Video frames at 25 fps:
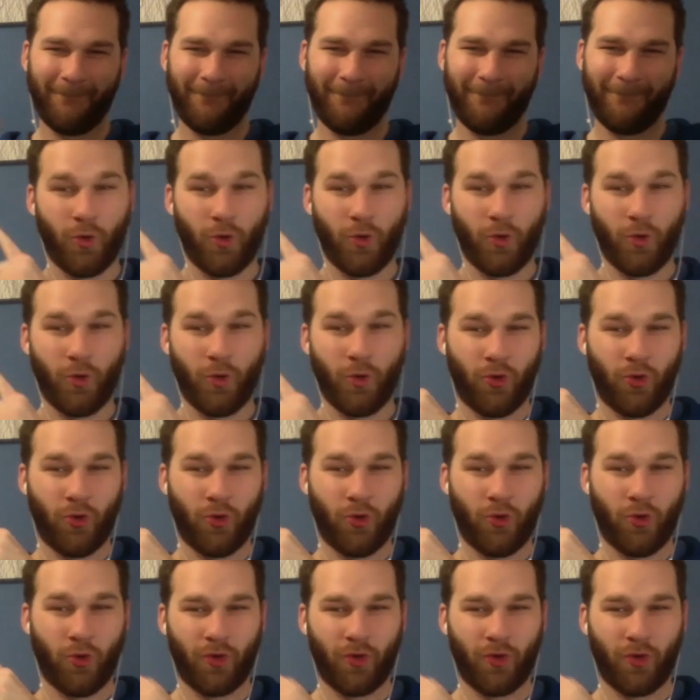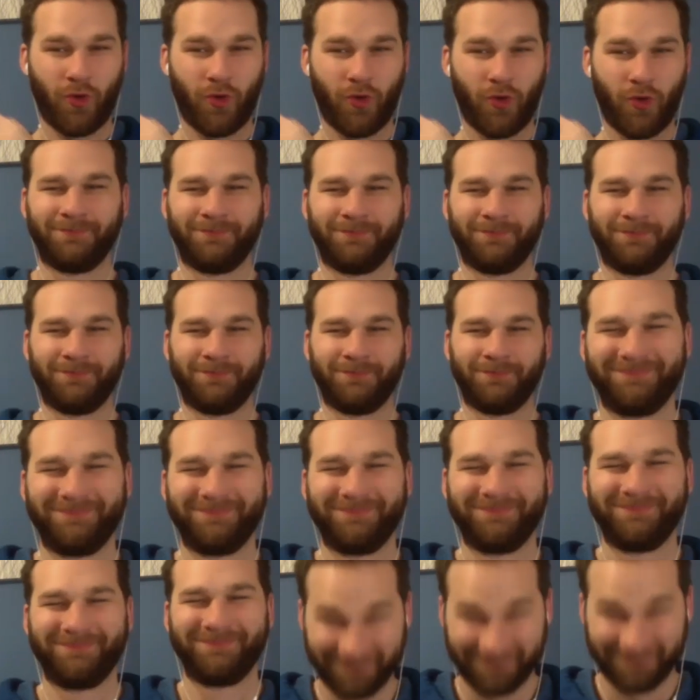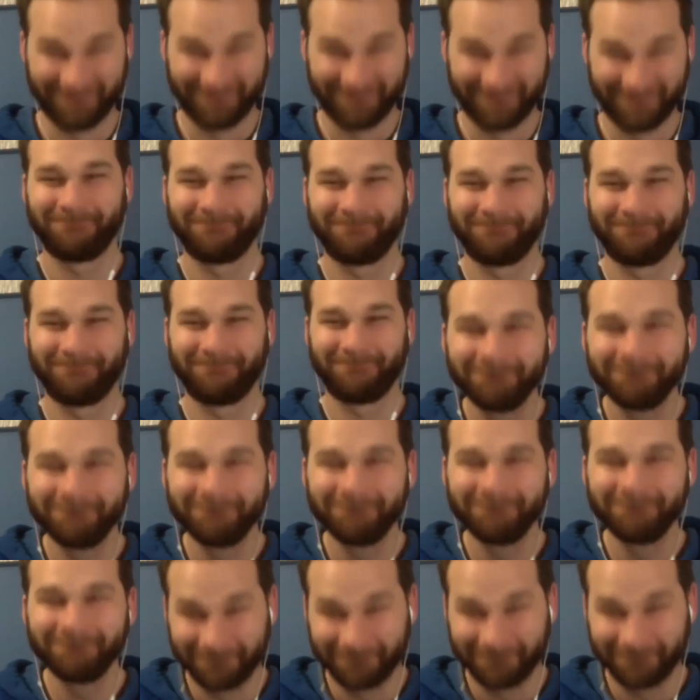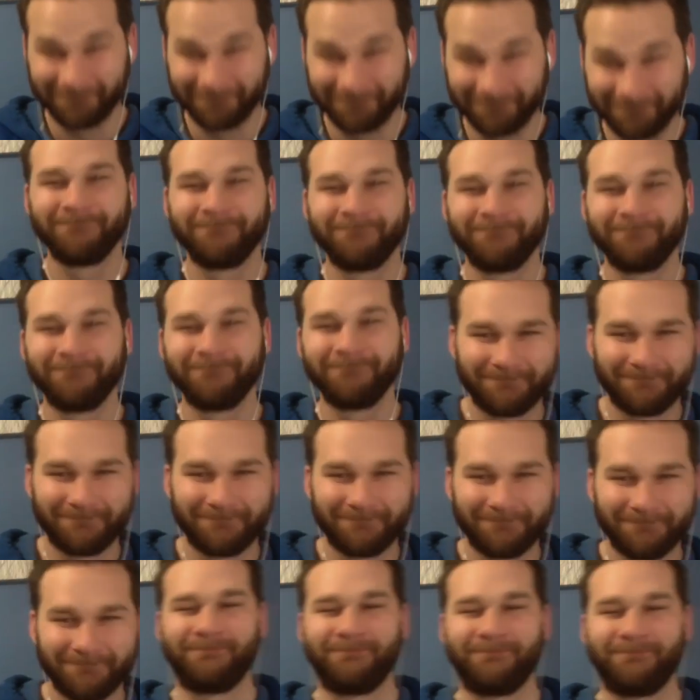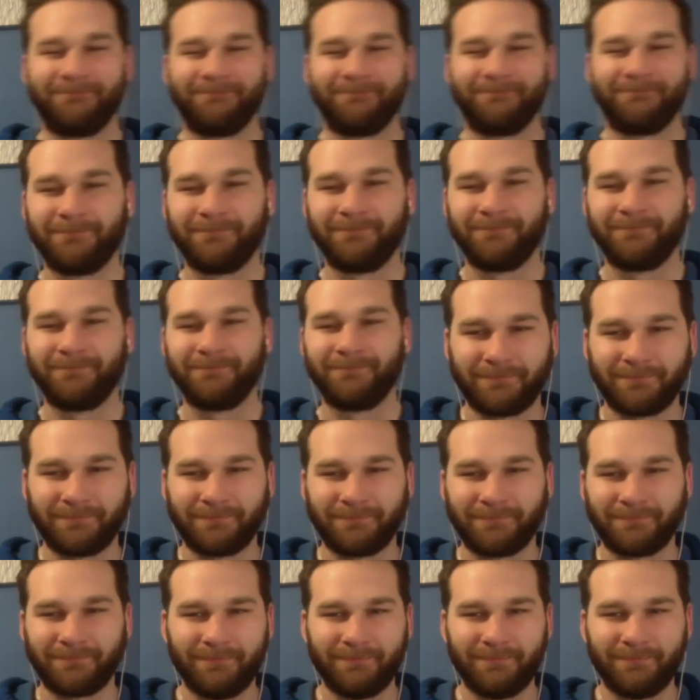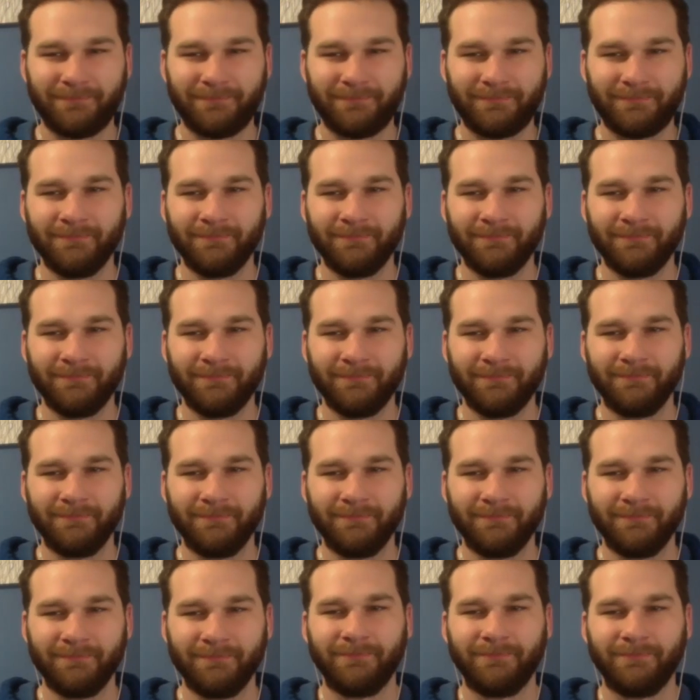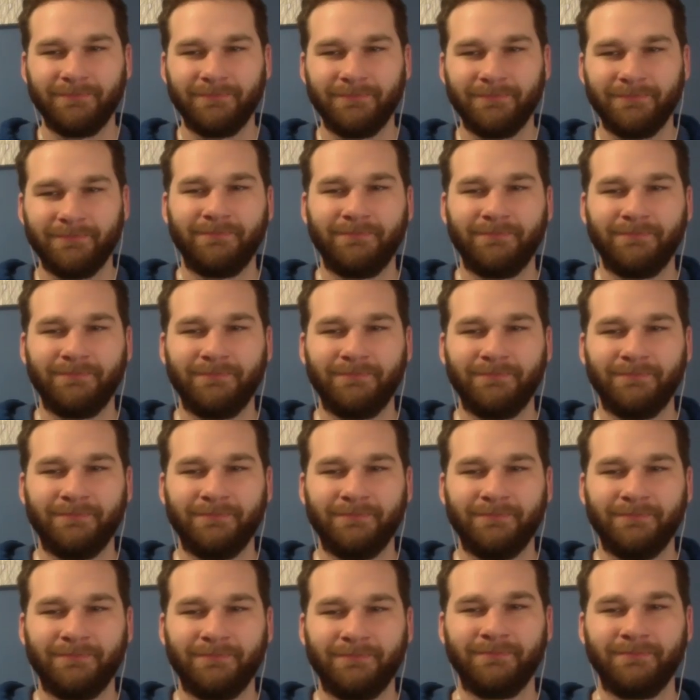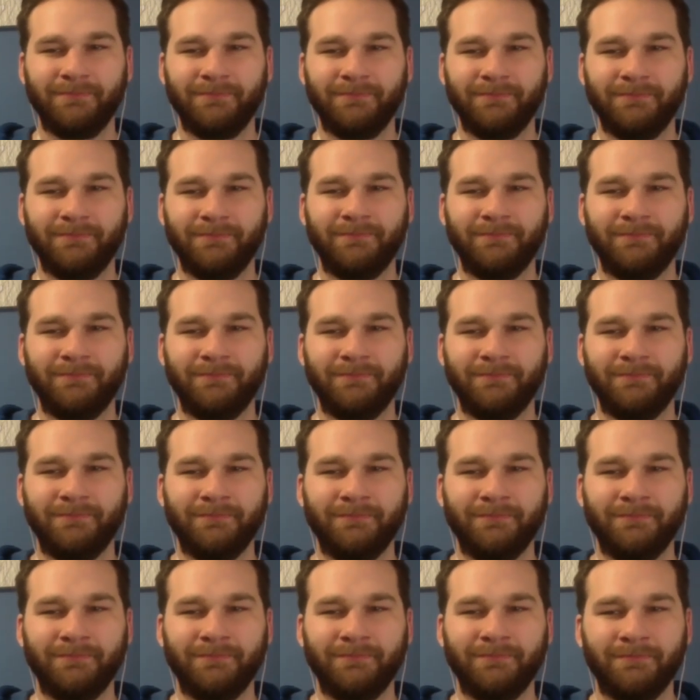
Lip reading: No words are spoken by the person on screen.